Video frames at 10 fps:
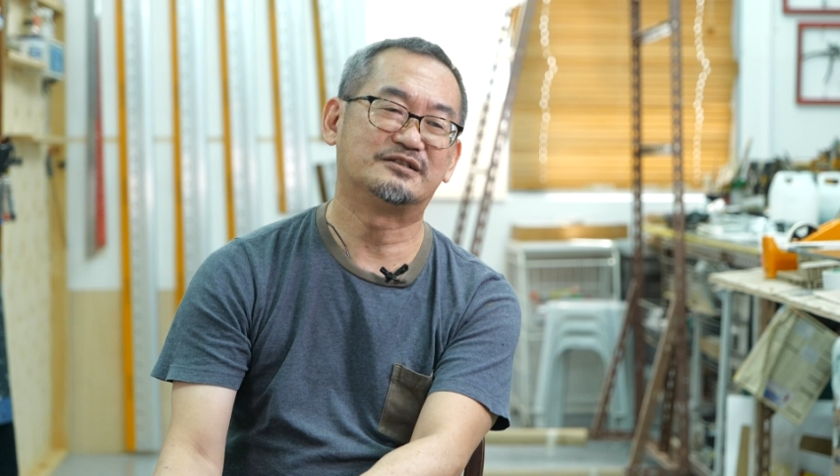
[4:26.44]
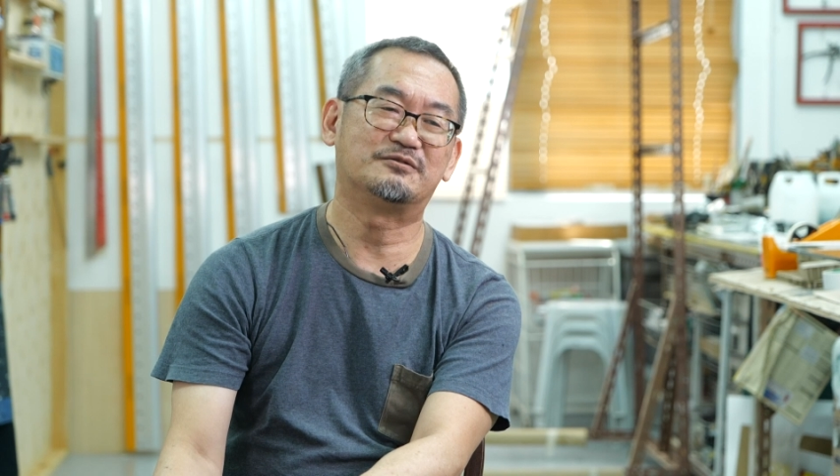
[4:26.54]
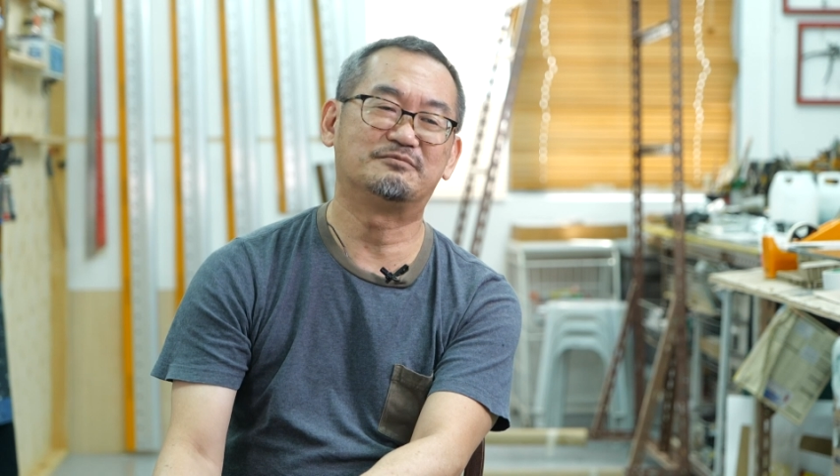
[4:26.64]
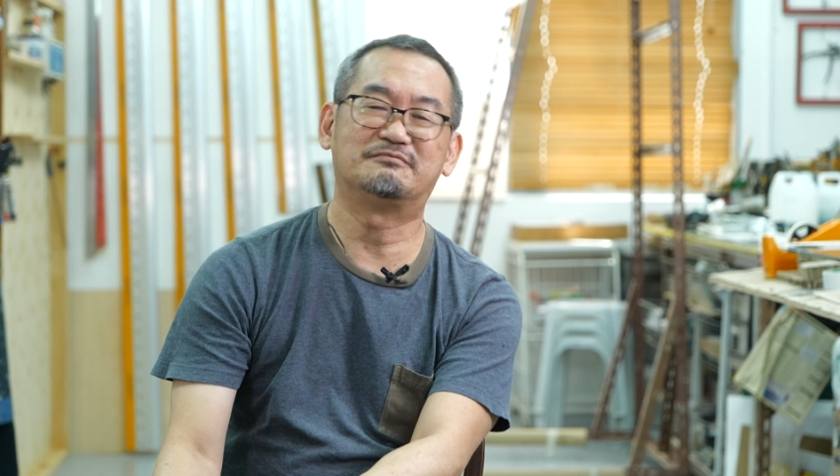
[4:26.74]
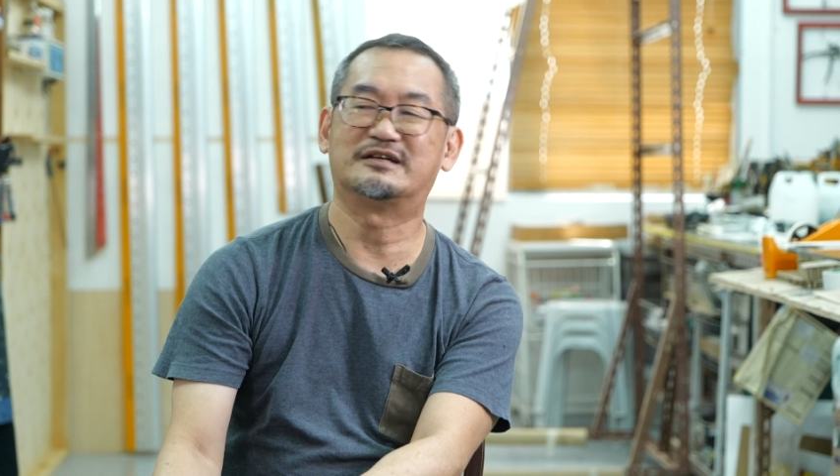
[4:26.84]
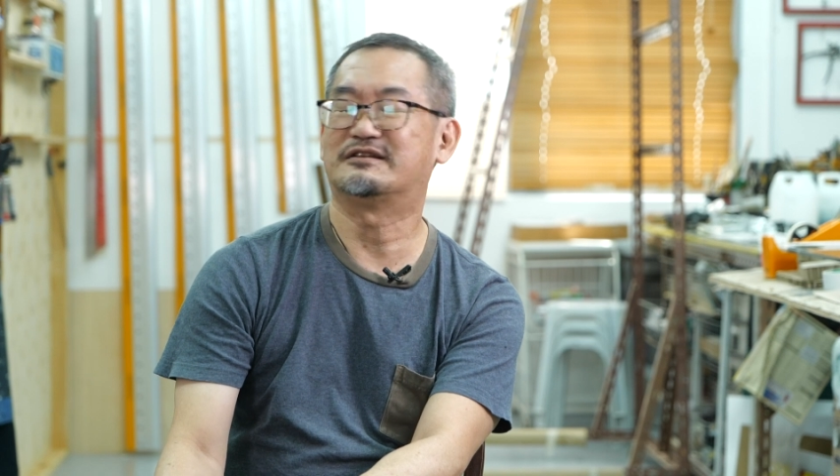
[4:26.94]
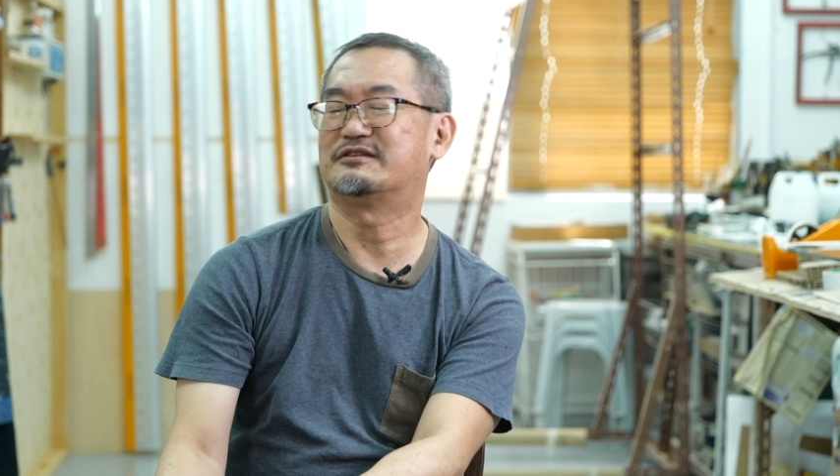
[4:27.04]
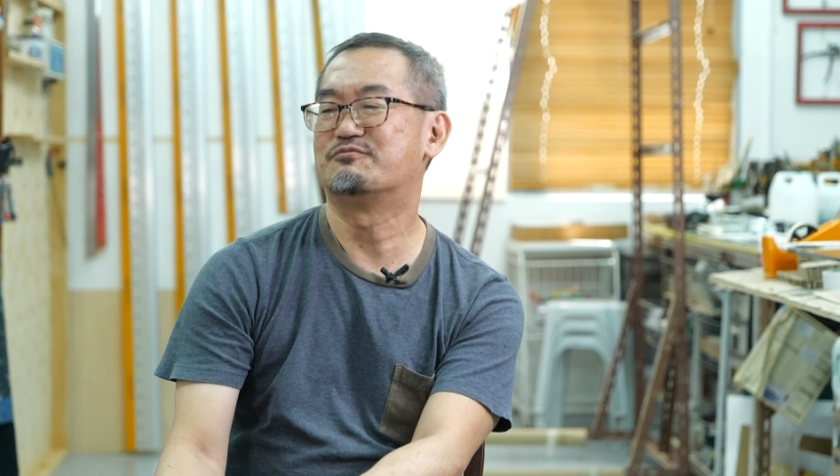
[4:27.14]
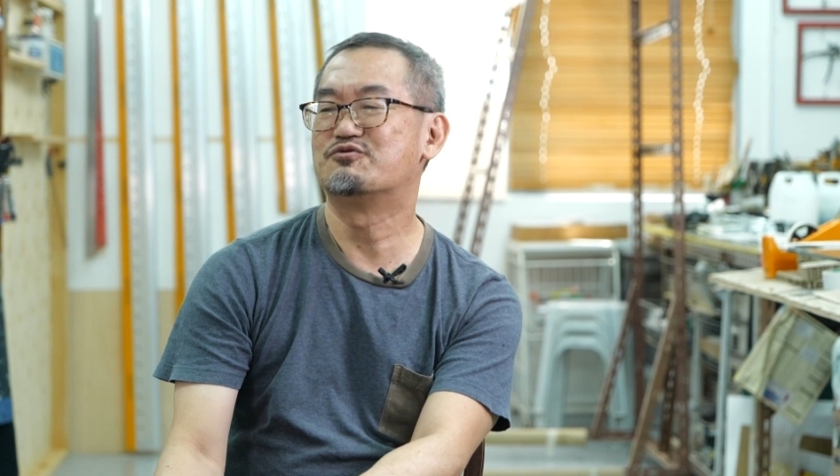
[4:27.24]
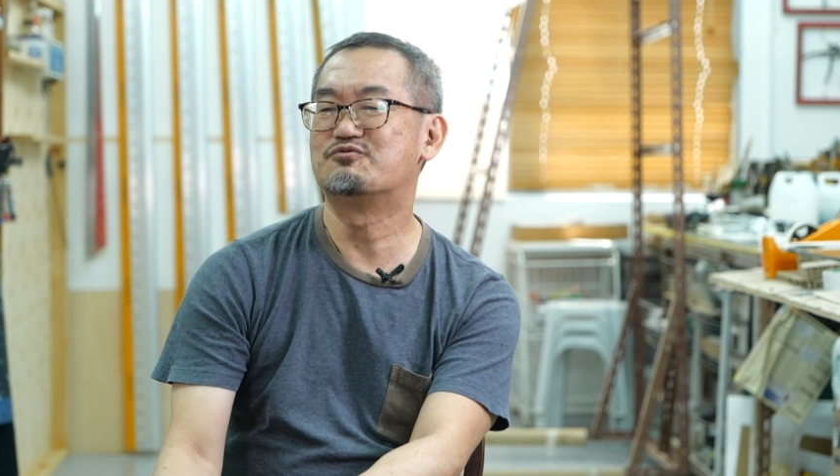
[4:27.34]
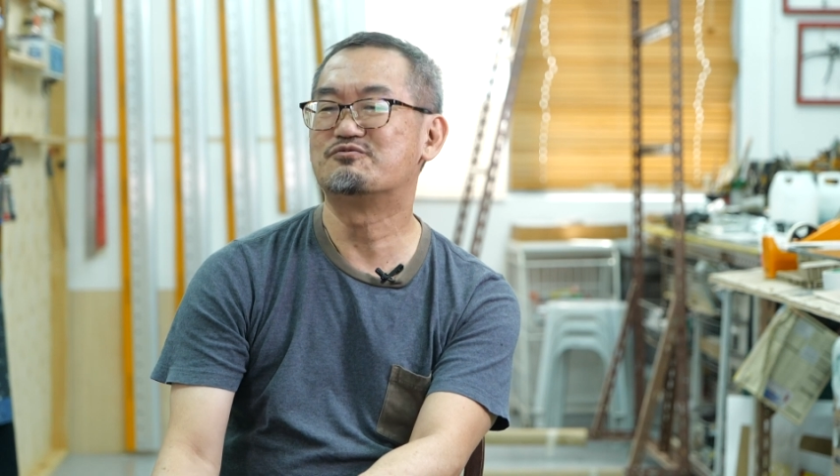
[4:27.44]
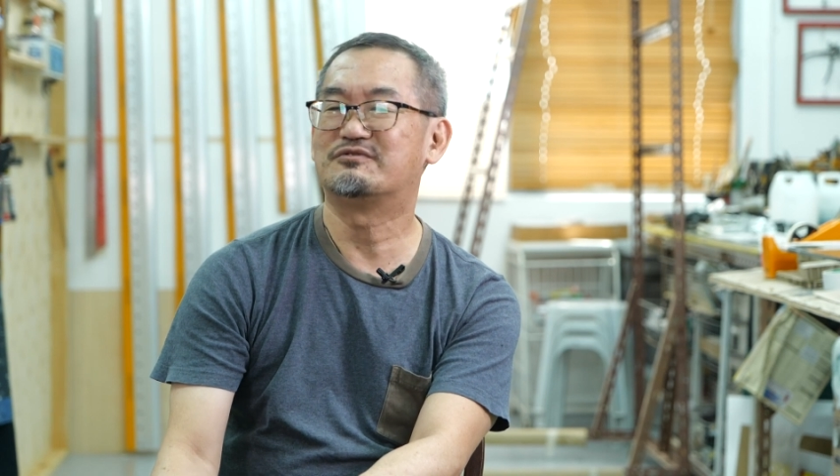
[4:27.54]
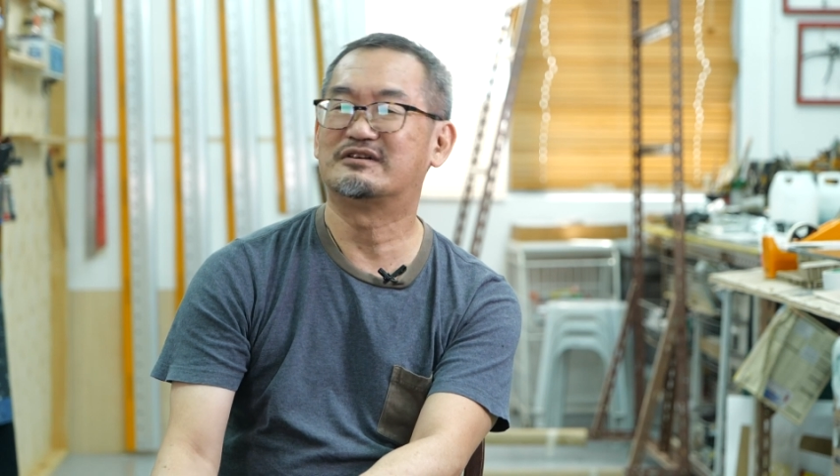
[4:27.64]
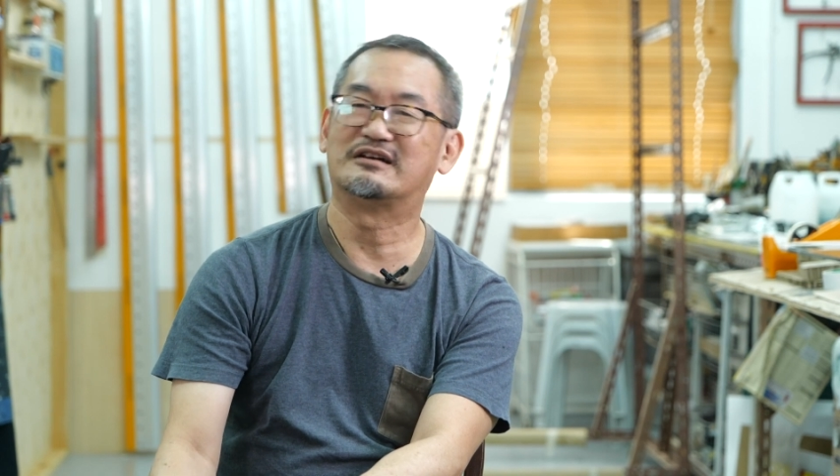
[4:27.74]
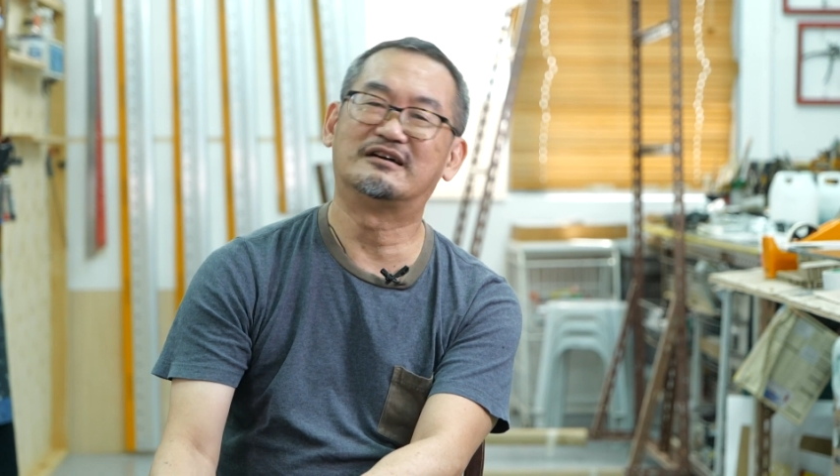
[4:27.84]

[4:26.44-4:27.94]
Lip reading: So, but the Boo